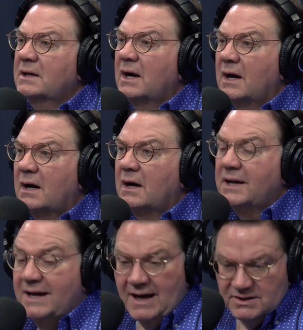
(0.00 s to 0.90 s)

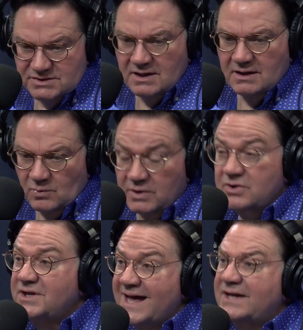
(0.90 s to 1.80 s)
one of your
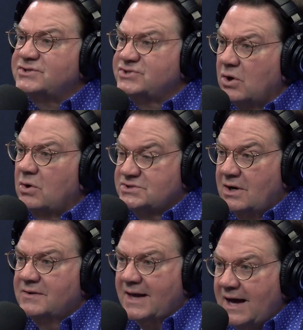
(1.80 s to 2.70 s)
dad's songs on
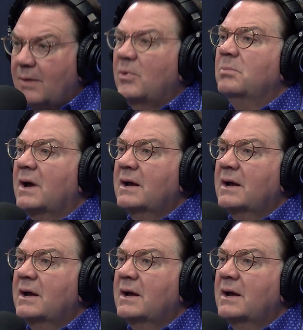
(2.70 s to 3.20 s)
the album.